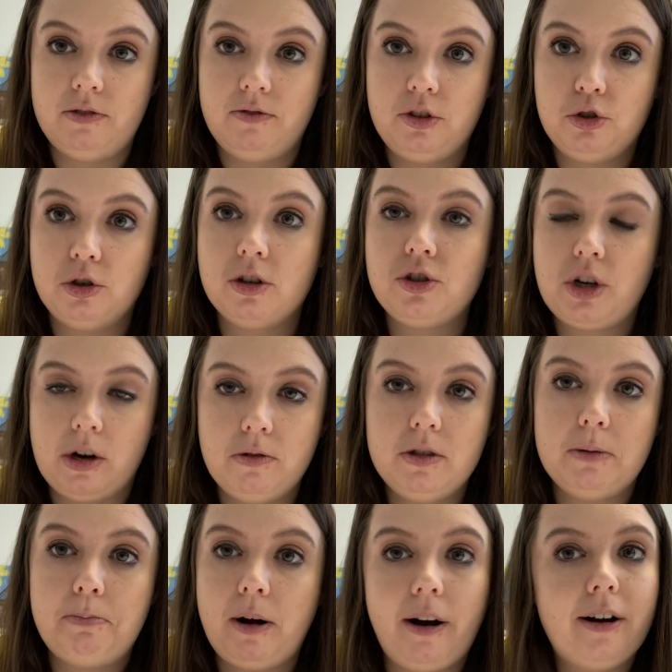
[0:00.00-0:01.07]
If the church
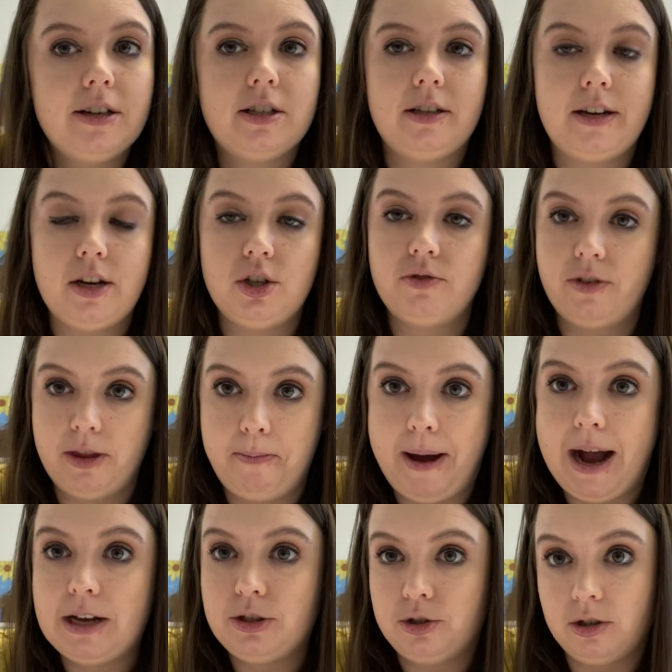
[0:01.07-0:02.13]
owns a parsonage for the
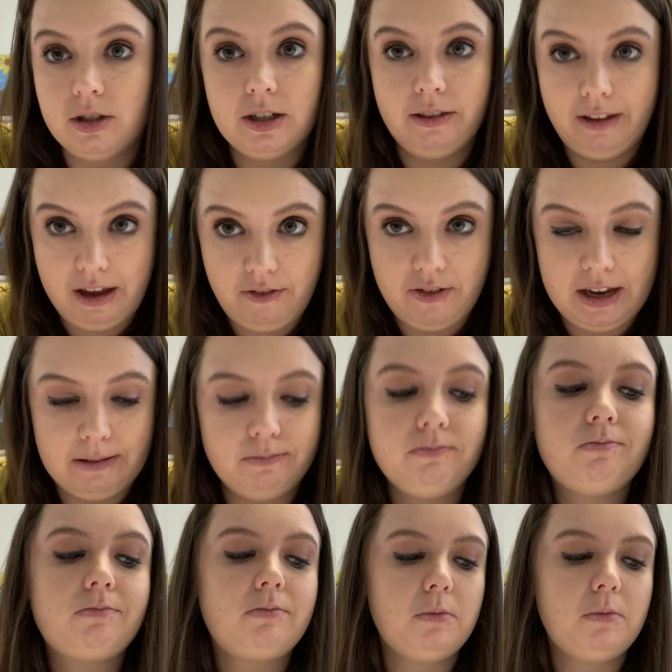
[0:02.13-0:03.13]
pastor to live in,